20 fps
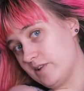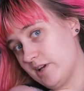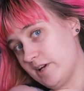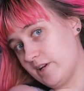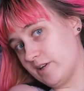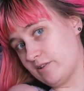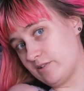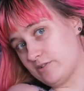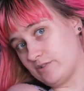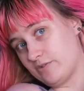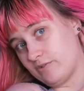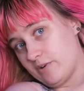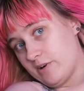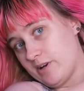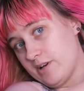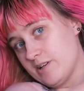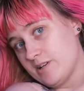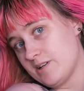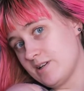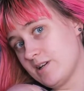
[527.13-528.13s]
layers
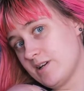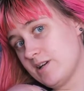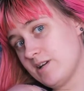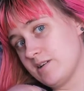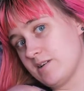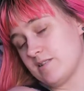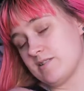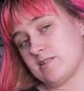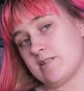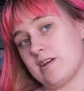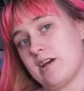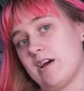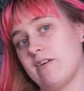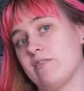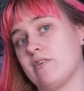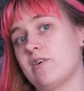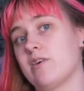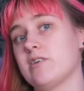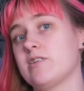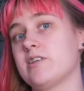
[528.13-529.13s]
right, because I
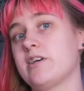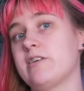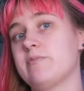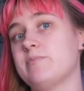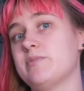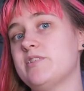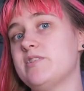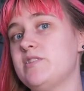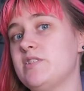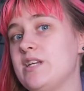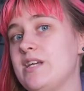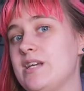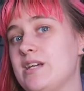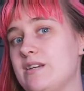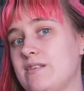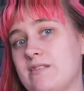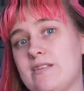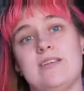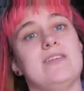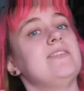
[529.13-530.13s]
have a hard time
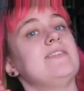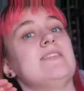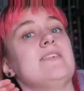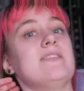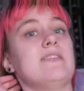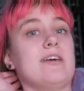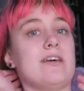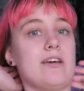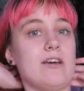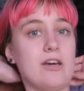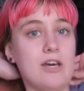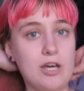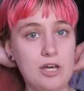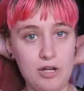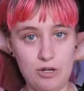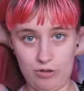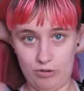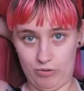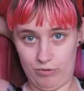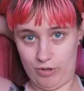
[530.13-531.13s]
seeing this and like
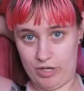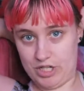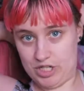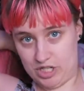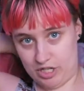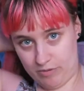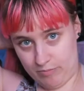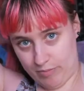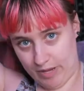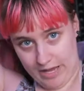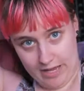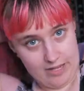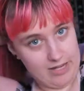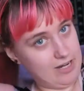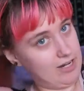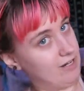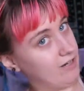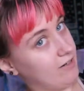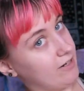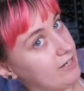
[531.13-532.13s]
reaching back
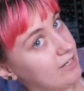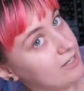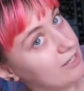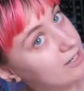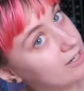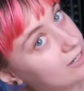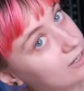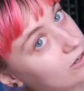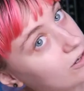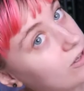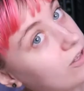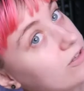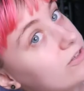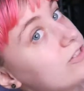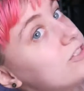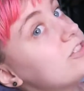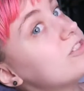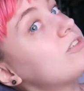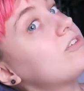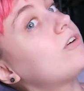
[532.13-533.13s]
here and getting all
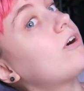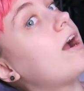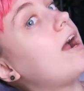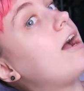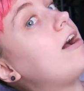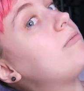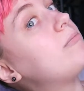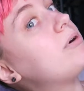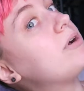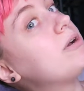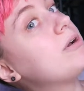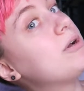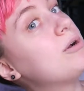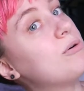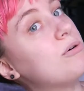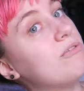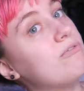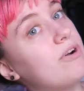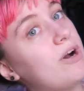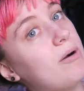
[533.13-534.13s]
this crap
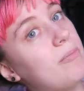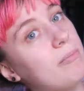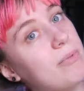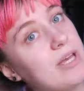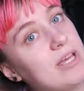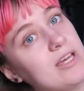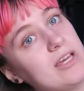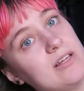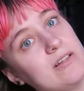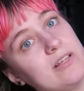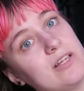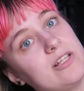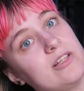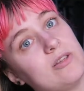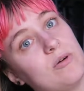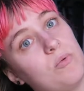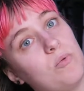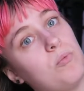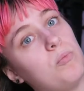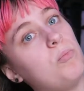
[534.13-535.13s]
without making
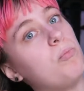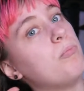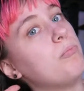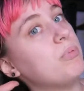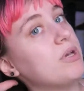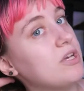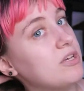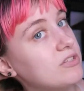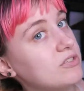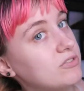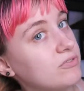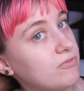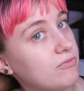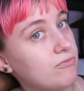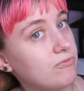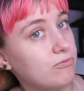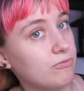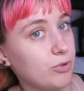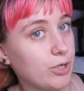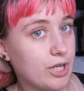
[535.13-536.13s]
like the biggest
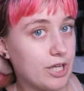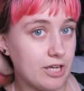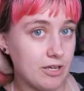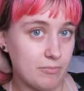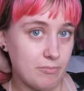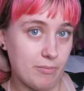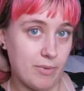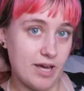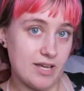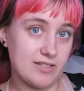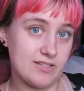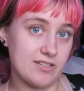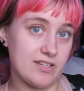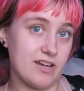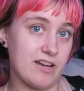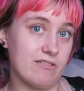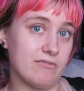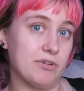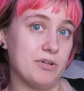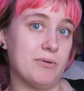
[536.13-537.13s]
freaking mess
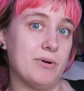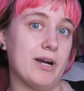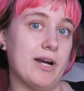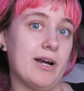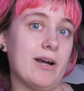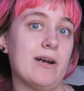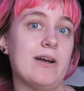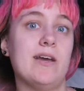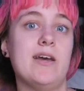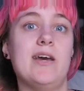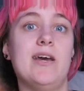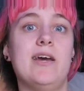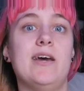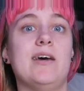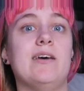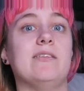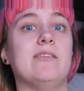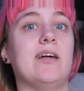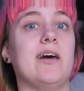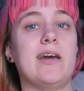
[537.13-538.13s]
everywhere
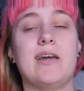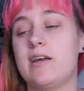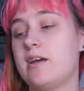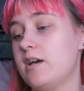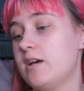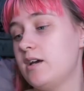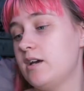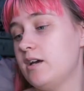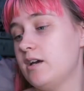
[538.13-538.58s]
and like